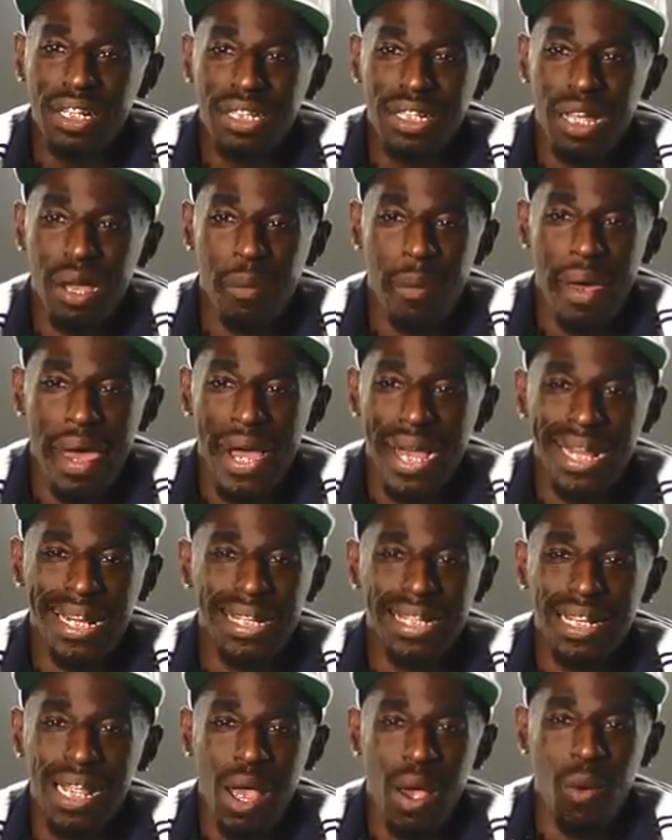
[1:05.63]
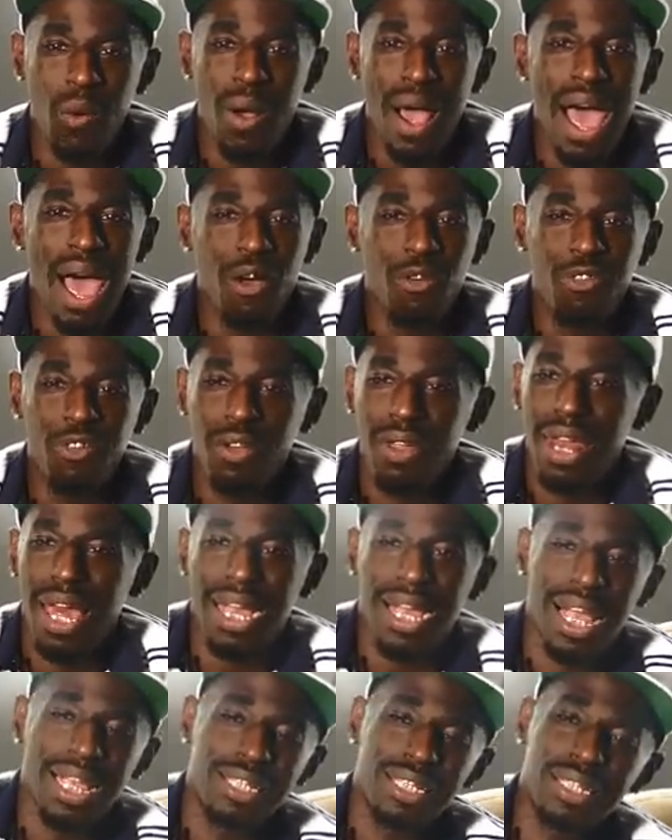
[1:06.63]
Talking about why I feel
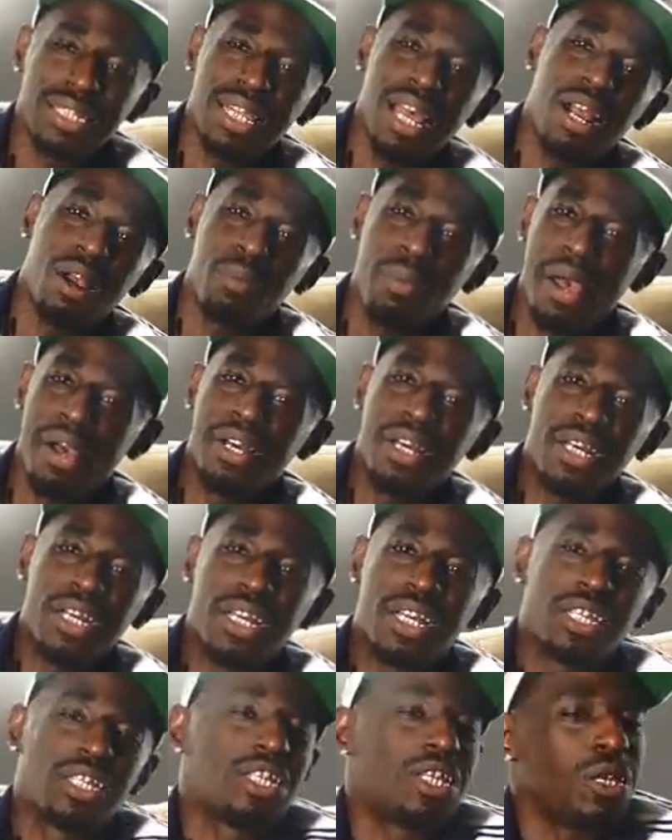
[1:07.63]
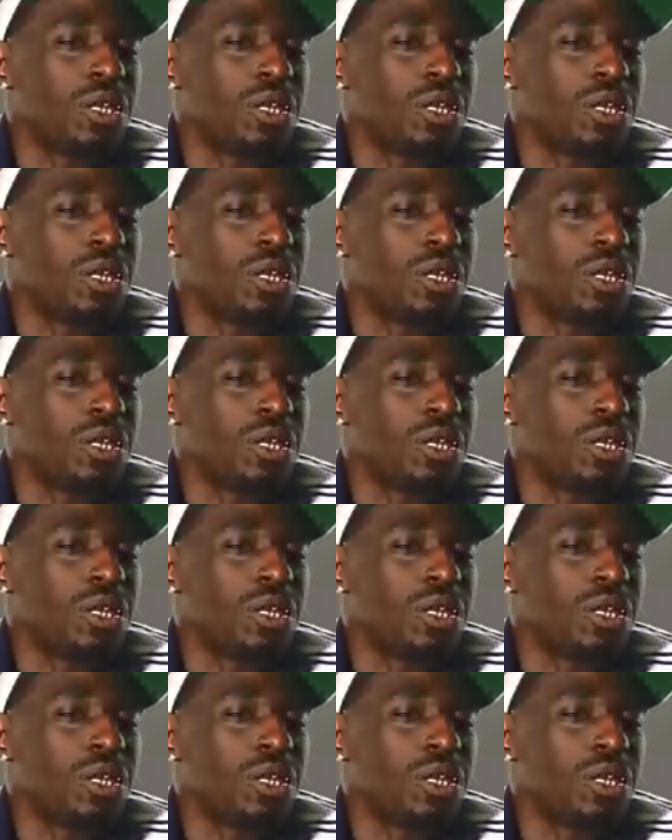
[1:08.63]
like I should talk about her because